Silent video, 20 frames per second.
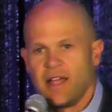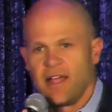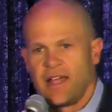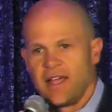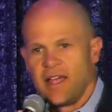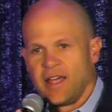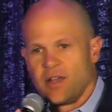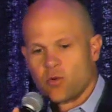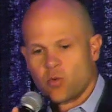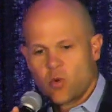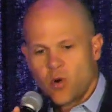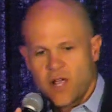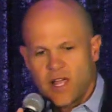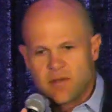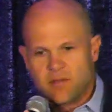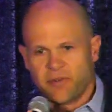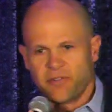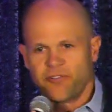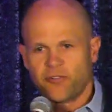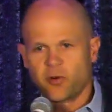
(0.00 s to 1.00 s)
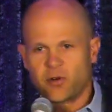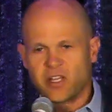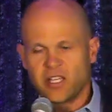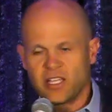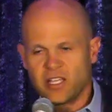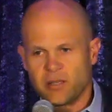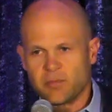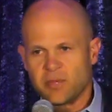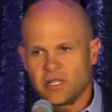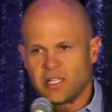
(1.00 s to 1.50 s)
And right before he
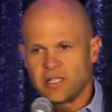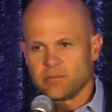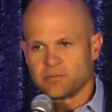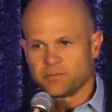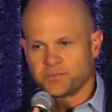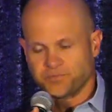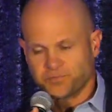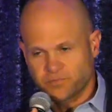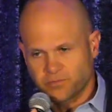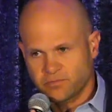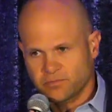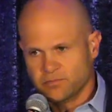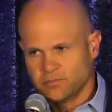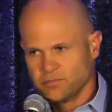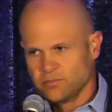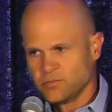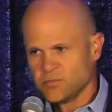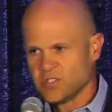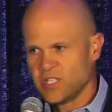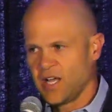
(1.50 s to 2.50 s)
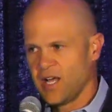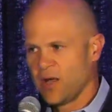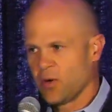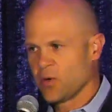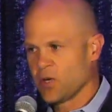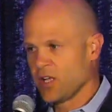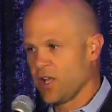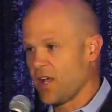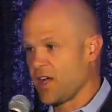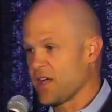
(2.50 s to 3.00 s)
hit me, I
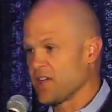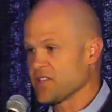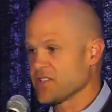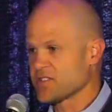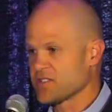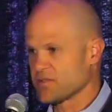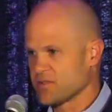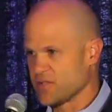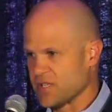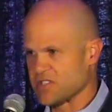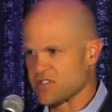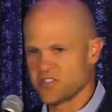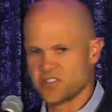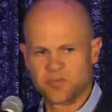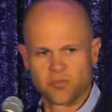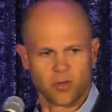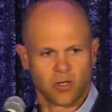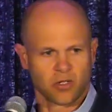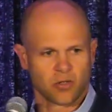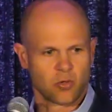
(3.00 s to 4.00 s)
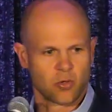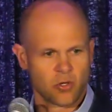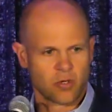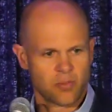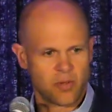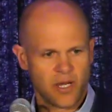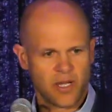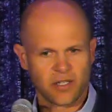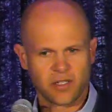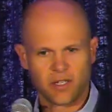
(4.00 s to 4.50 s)
realized, as a smart
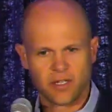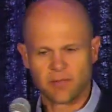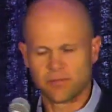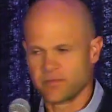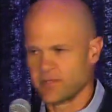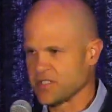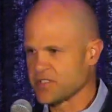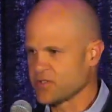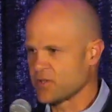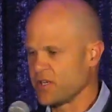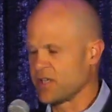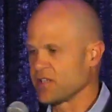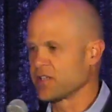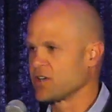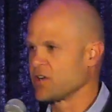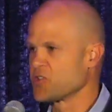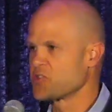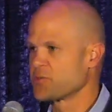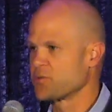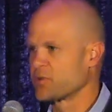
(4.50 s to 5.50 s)
quarterback, yep, that's right, Coach